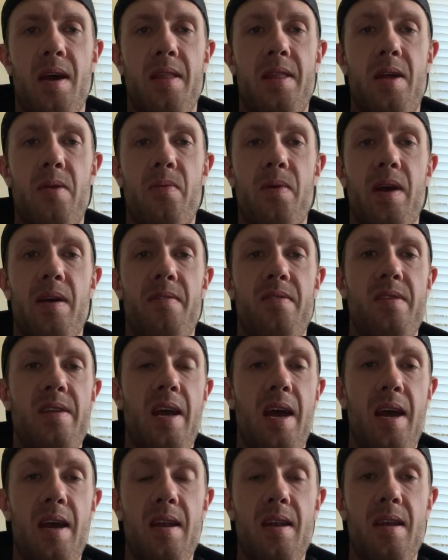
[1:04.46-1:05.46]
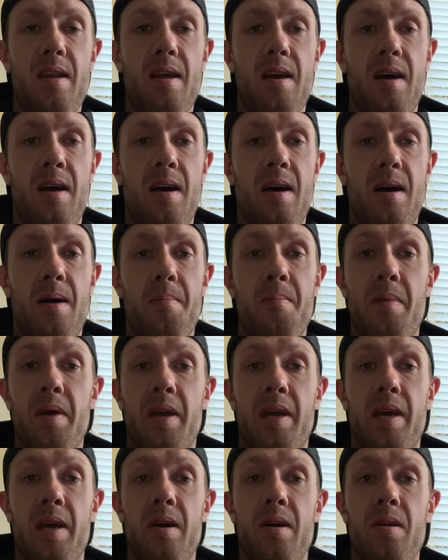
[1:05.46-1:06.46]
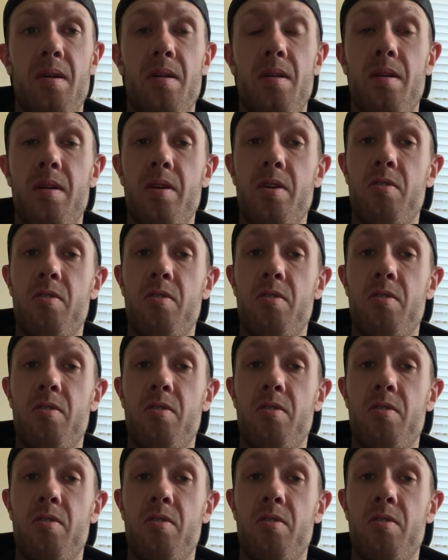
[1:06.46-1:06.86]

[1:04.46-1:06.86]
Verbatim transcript: Then we have 10 uh, McGill